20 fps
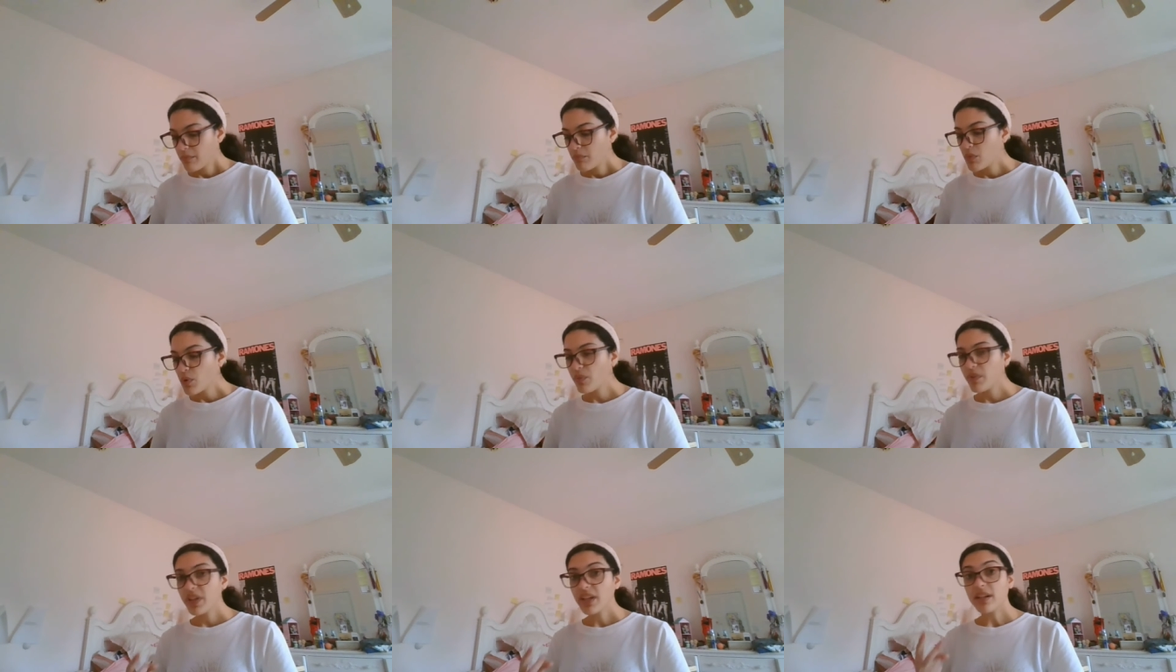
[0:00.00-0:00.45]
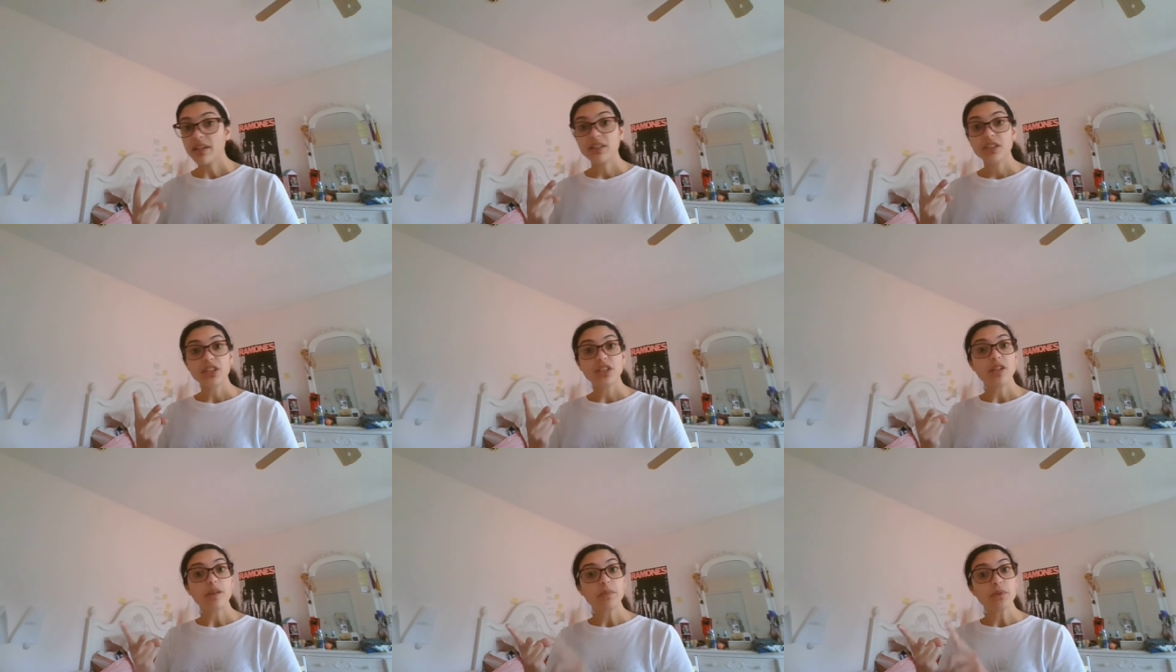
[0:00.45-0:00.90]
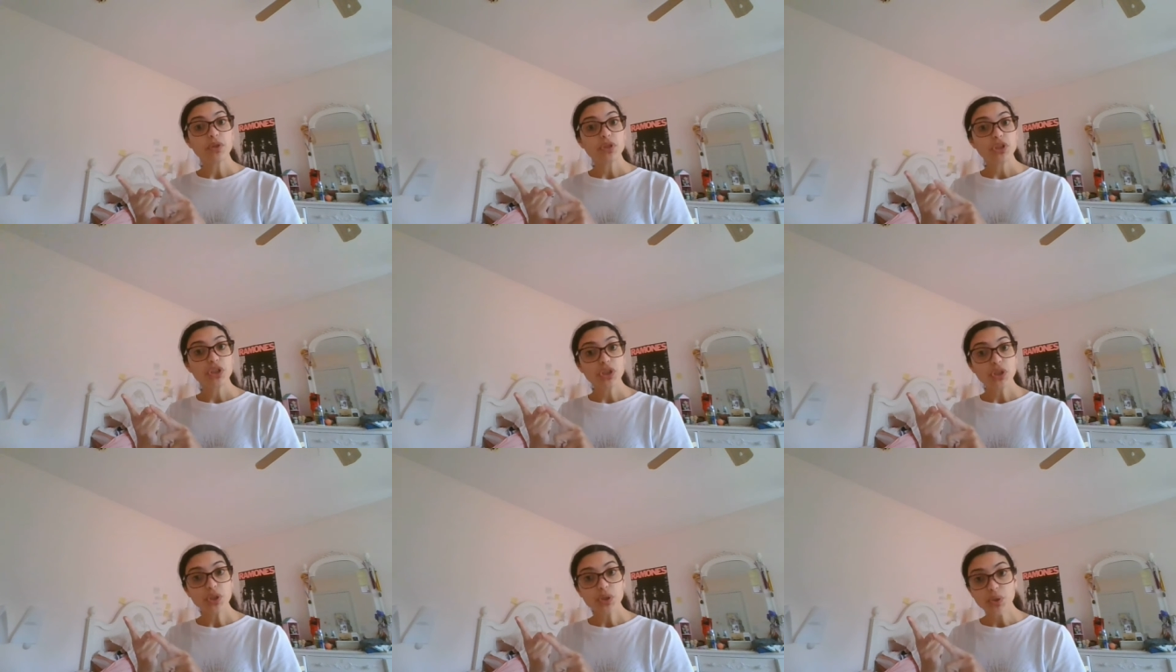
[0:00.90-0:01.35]
Moving on to number
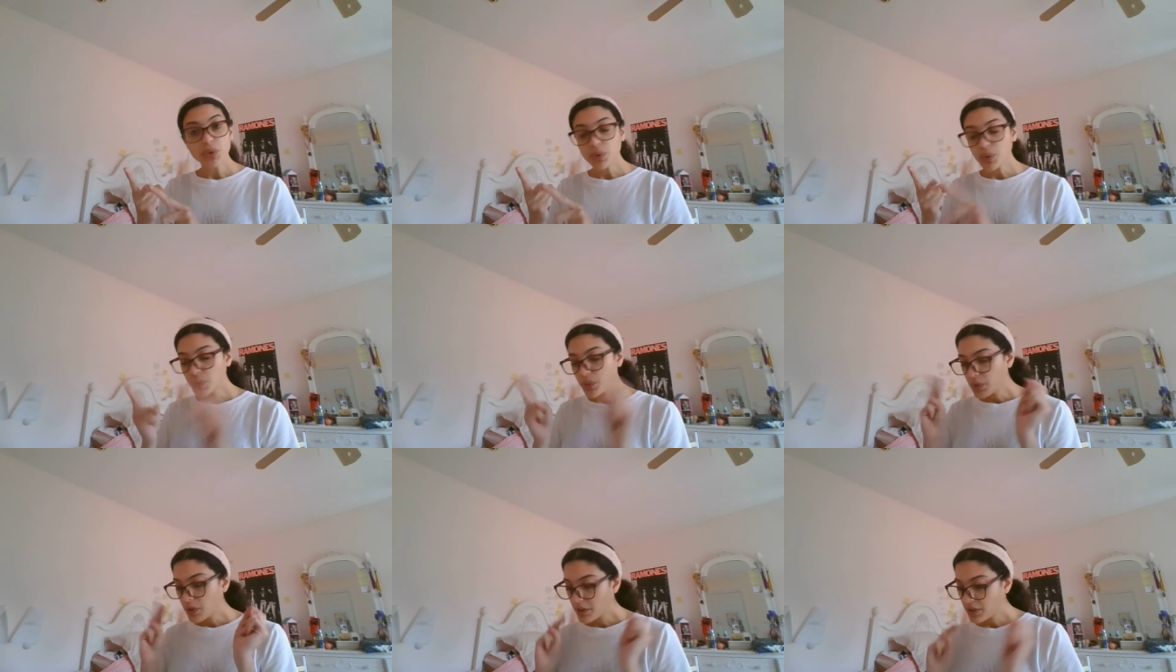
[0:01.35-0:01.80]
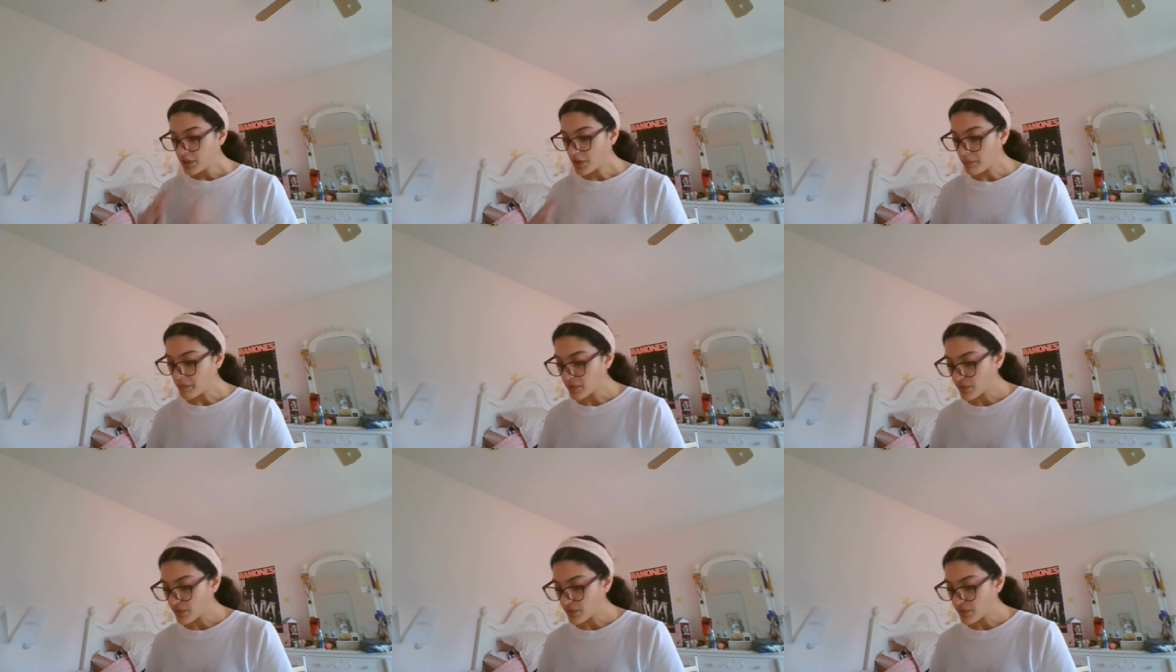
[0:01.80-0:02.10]
2, the